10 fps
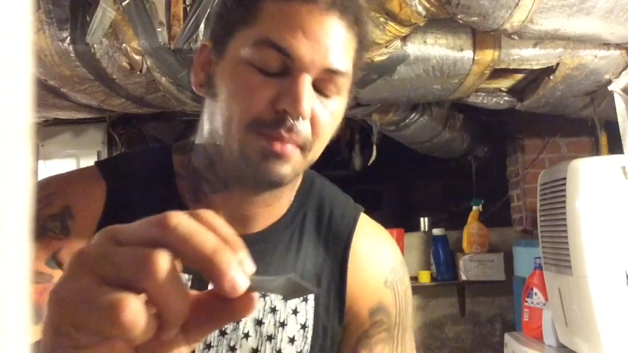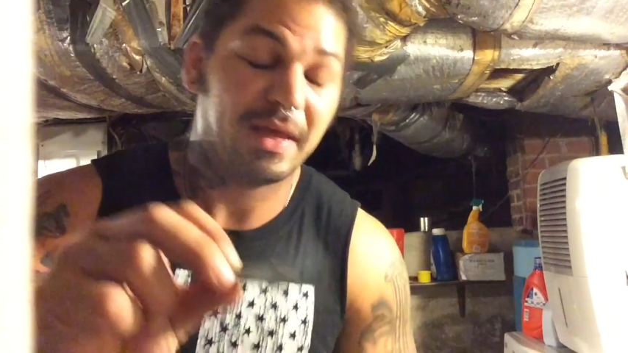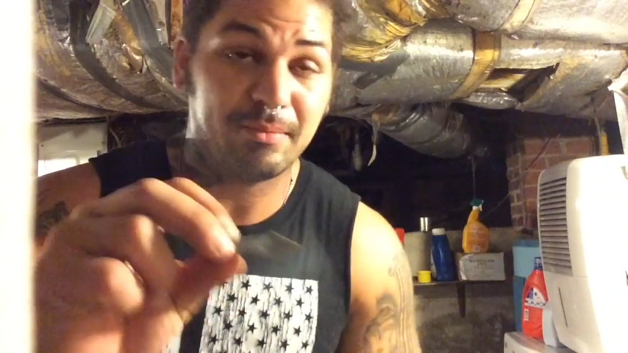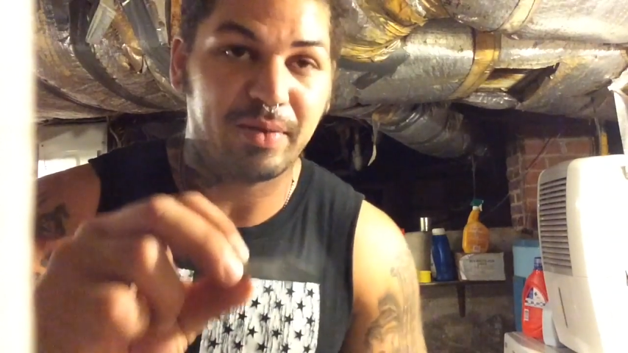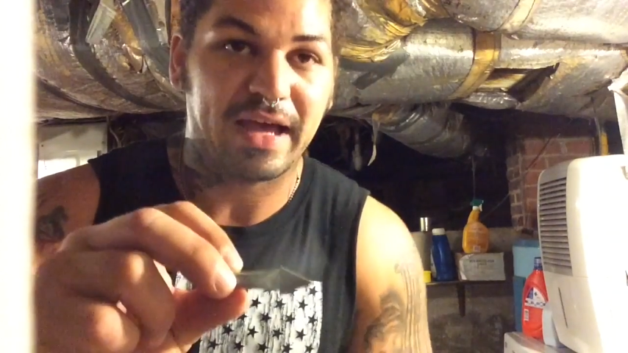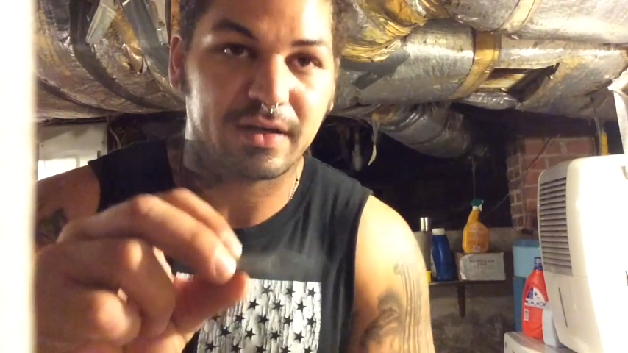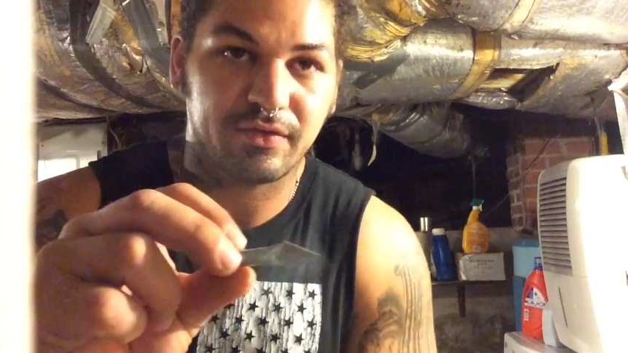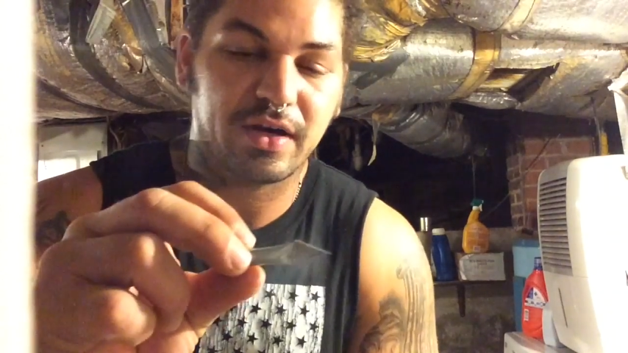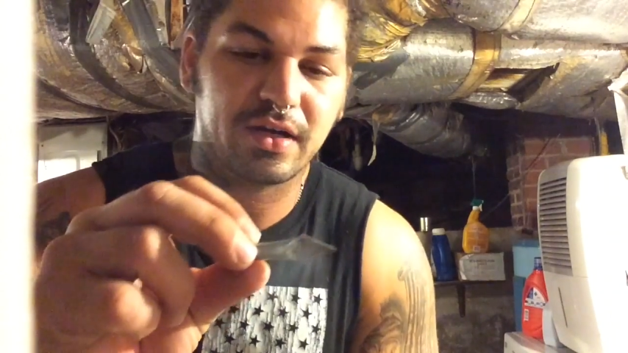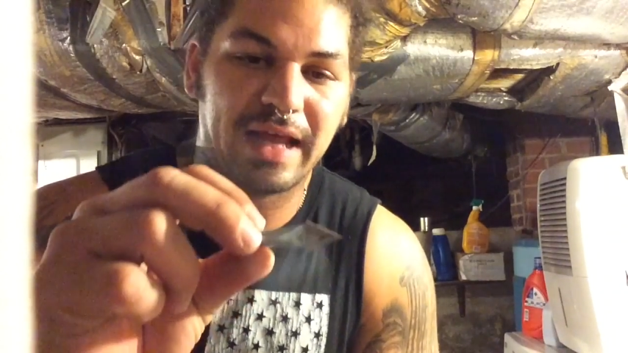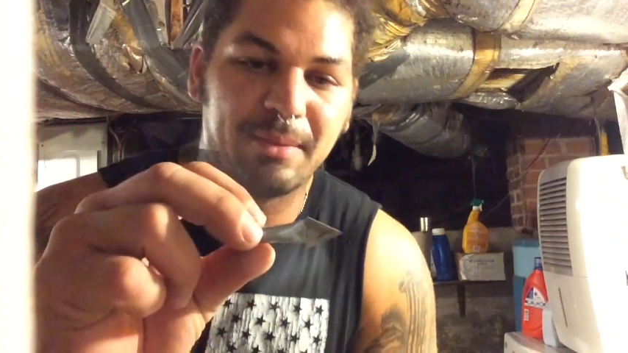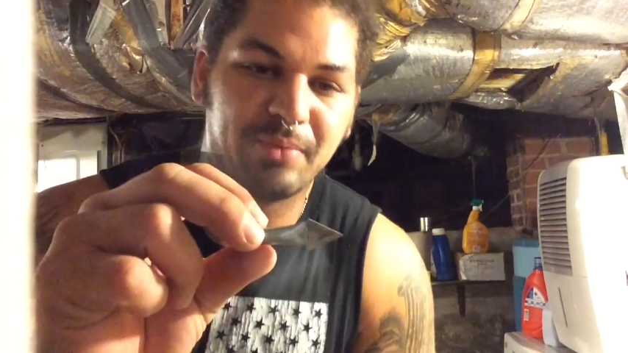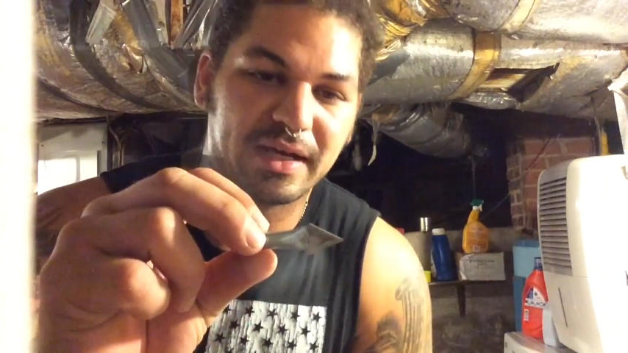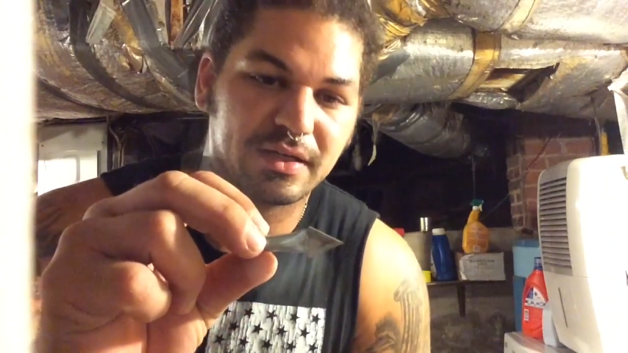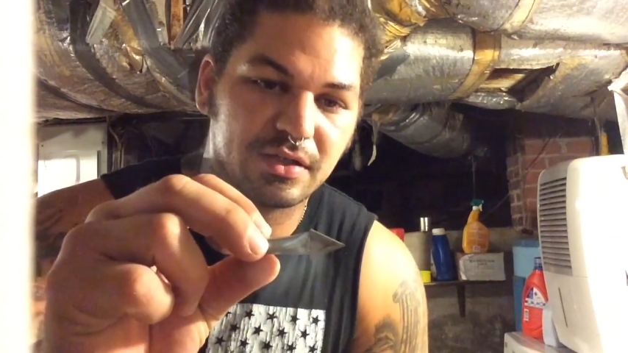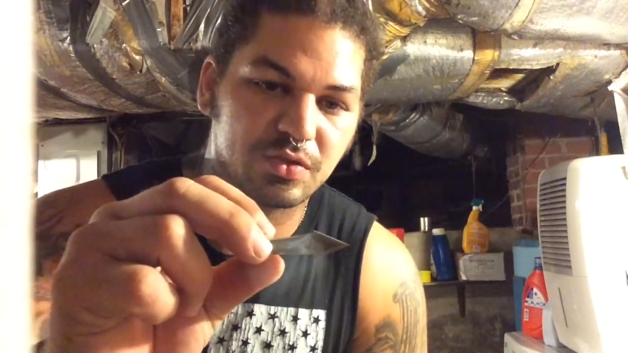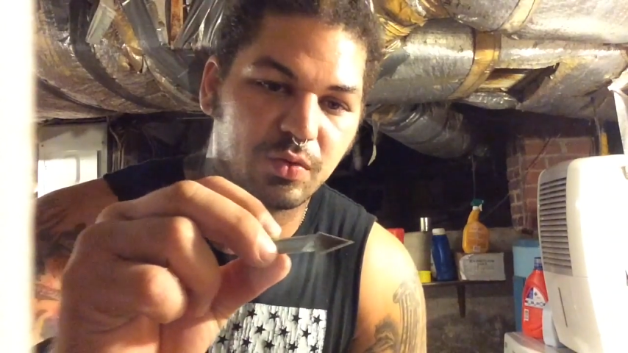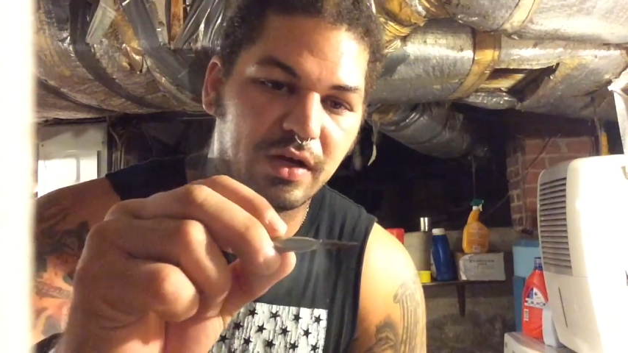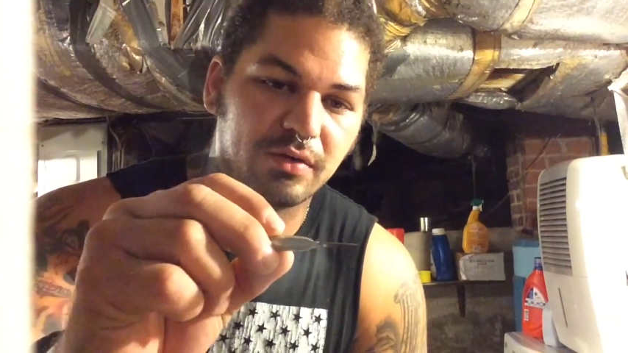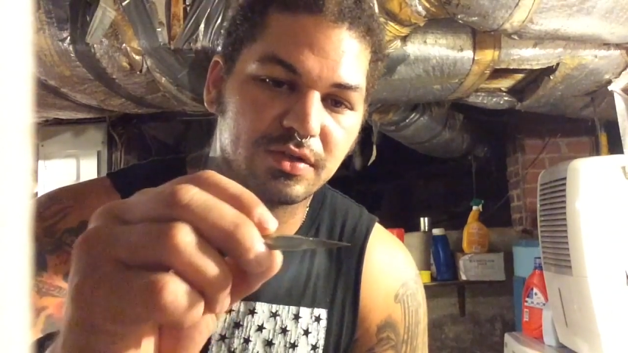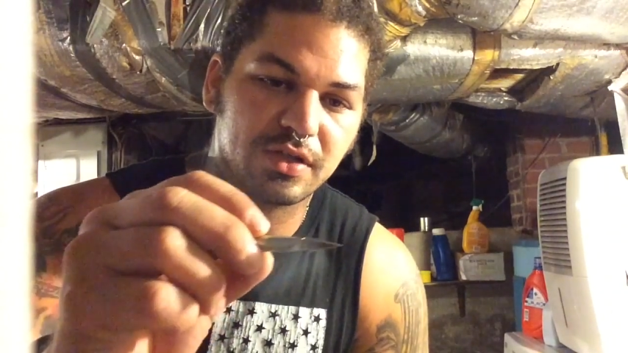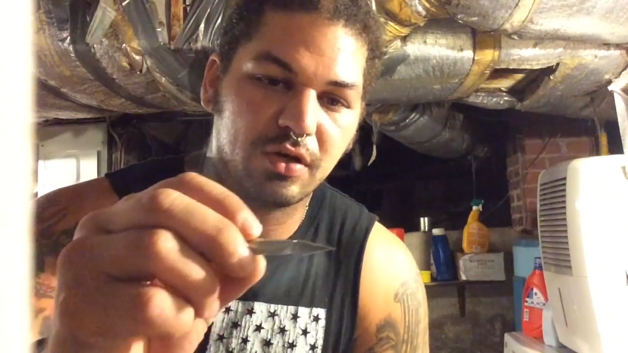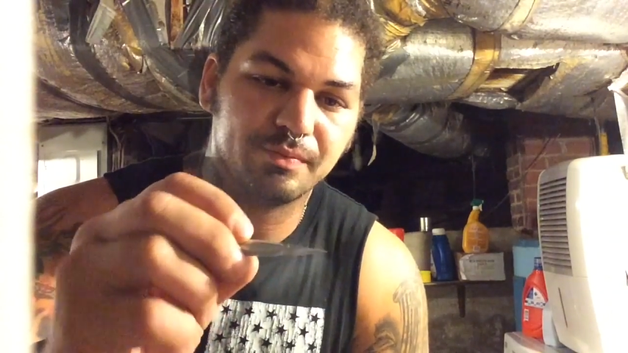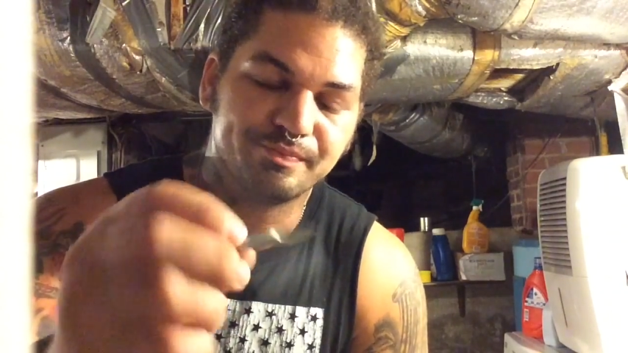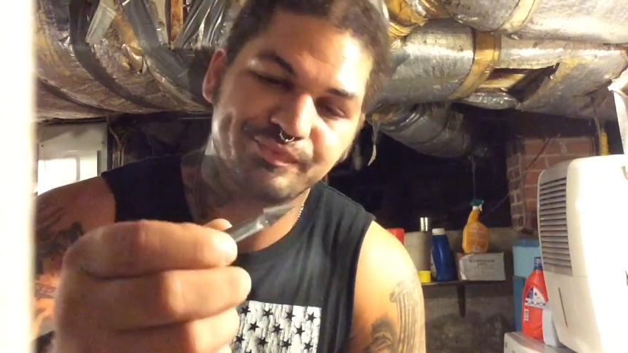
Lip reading: impact, a very good impact on it as well. So